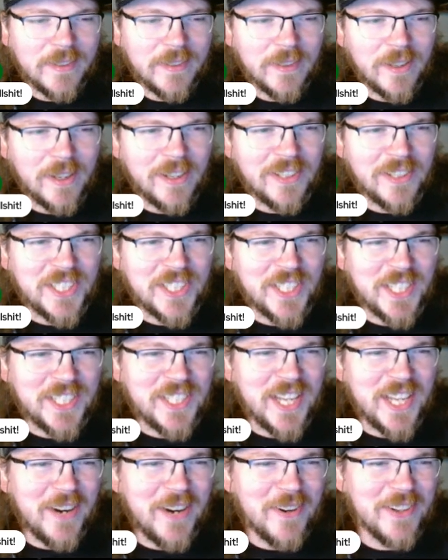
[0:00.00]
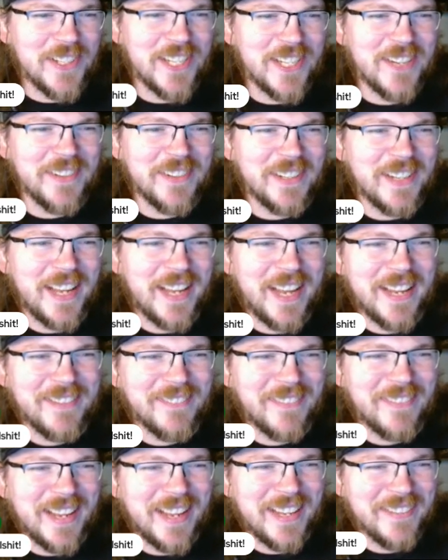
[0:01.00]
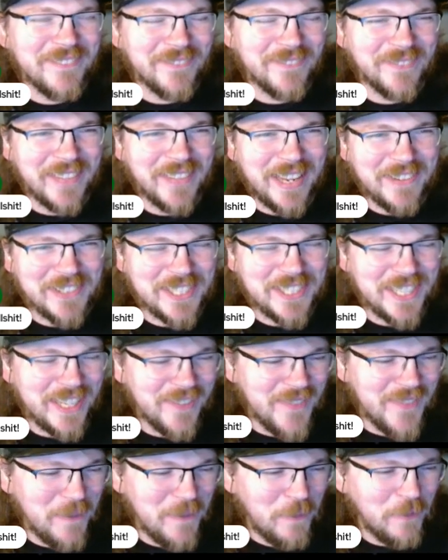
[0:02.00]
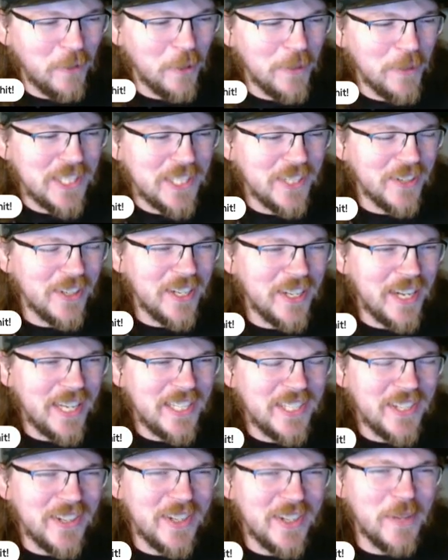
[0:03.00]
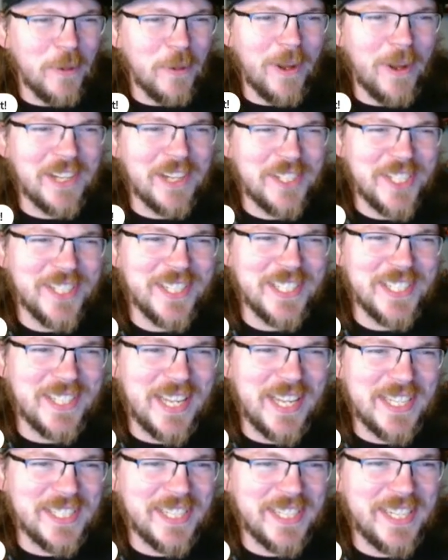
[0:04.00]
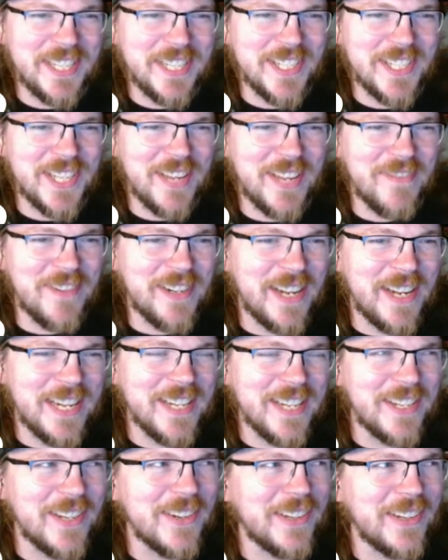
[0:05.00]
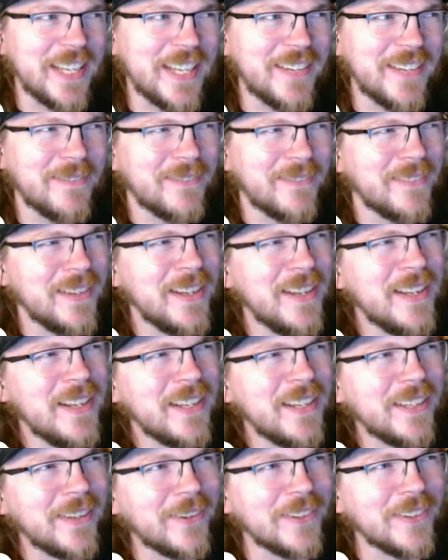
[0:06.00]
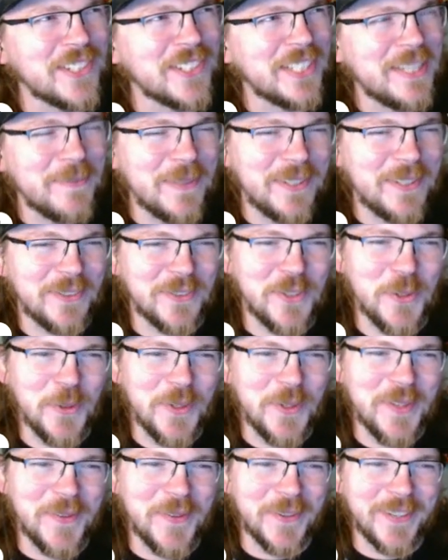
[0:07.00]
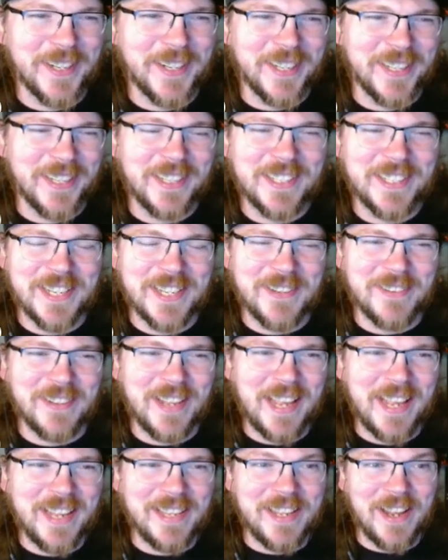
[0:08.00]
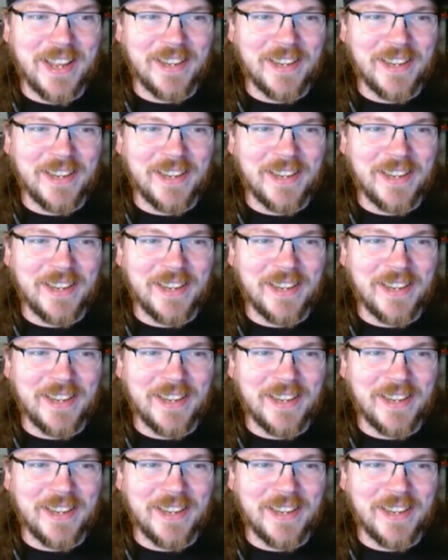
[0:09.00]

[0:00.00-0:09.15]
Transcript: All 6 hours of it. I was telling Matt before we started. I started watching this last night at 7. I didn't go to sleep until 2 in the morning because I got